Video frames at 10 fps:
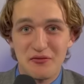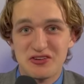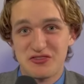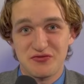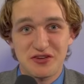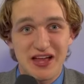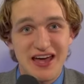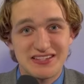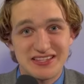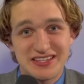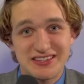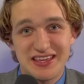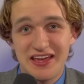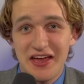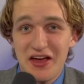We're just realizing that
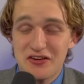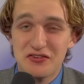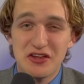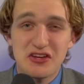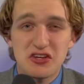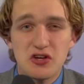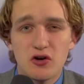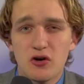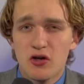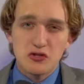the traditional,